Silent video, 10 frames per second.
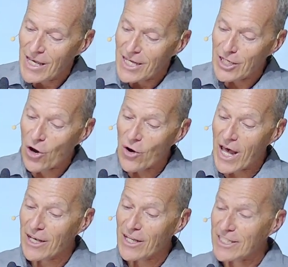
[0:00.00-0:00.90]
You know,
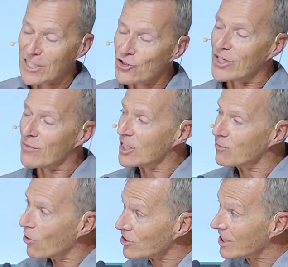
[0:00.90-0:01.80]
and it's interesting because
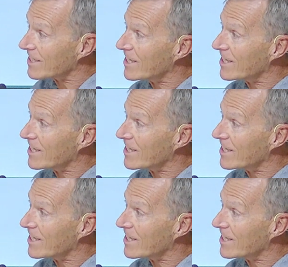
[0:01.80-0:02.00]
Paul says,